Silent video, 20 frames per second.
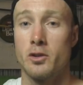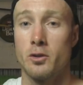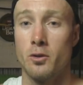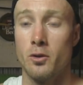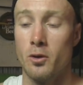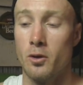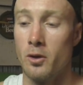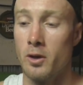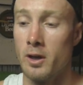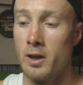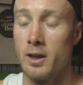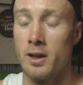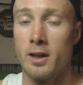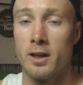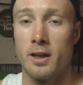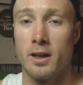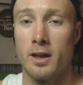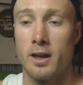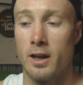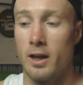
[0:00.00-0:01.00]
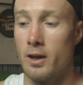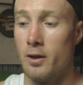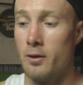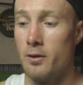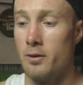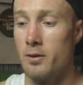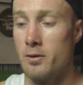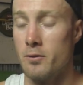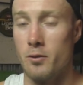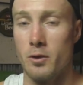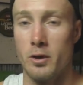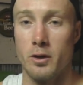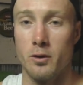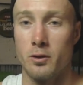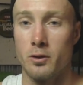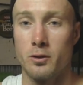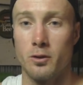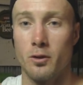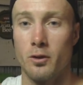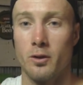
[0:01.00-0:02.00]
shore, and we
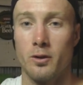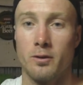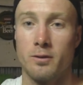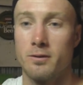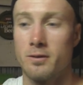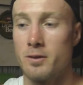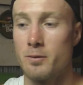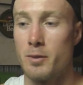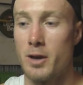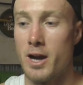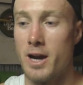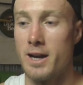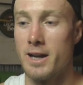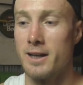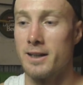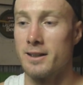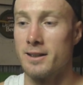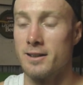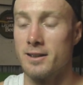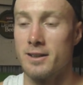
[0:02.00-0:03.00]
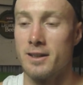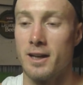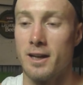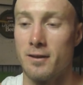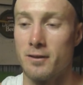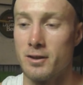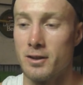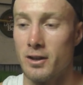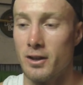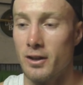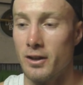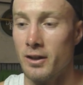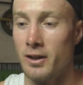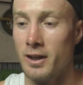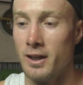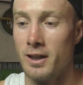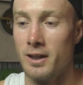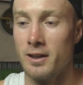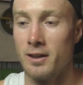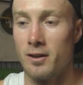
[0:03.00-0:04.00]
all sort of panicked and stuff. So
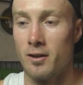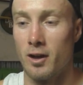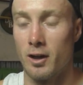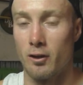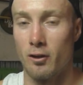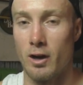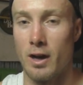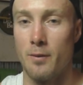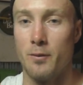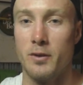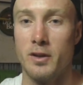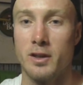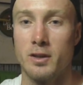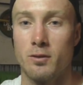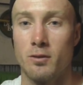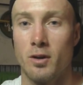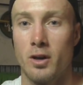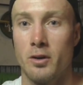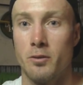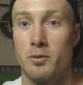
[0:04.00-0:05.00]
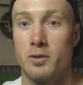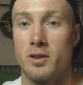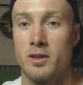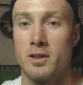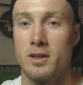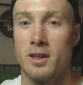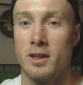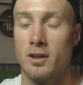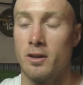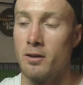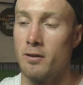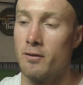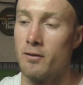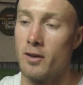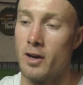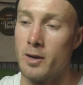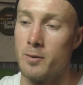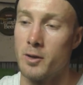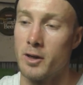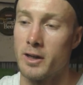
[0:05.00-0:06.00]
I grabbed this rod, which was sitting on the
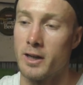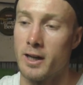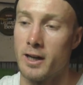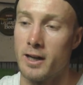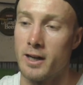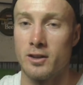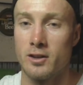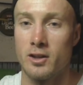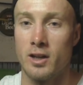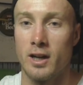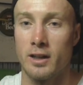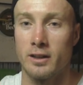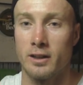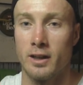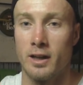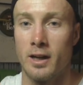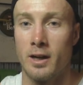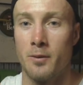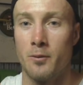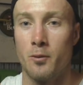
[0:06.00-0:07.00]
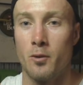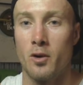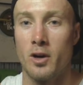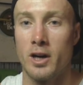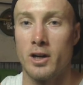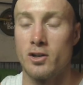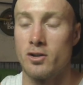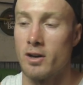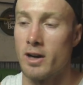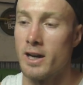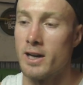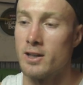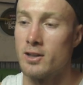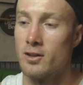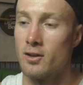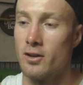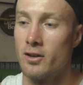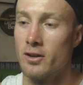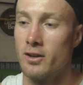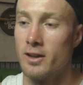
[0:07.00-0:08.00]
front of my car, chucked a wire
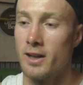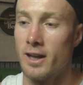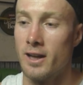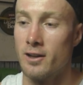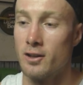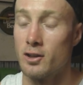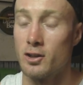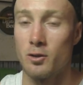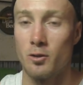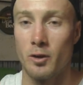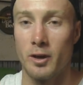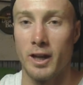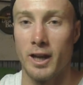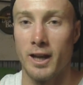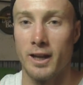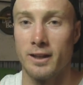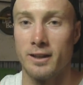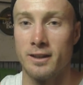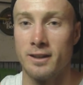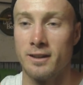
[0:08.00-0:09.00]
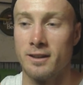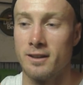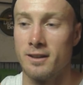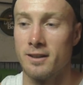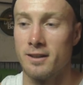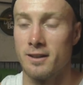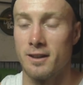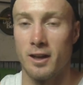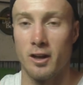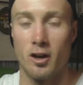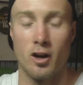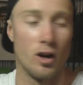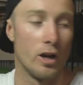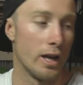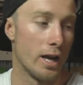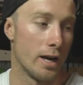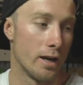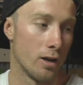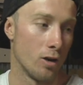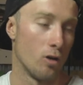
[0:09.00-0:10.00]
trace on it and a squid head, and I
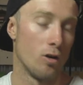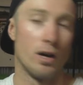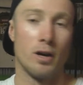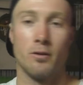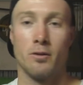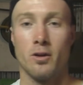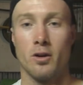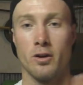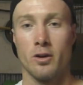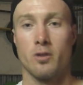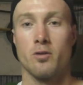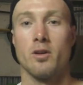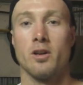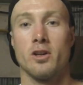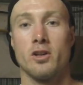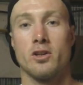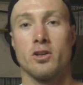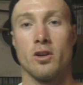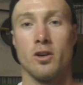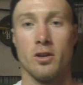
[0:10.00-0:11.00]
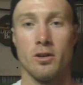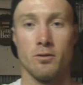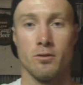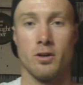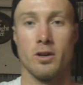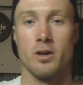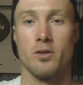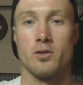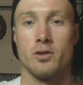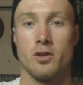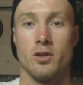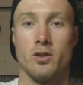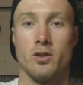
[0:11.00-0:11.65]
only had a light rod. I'll quickly show you the rod I was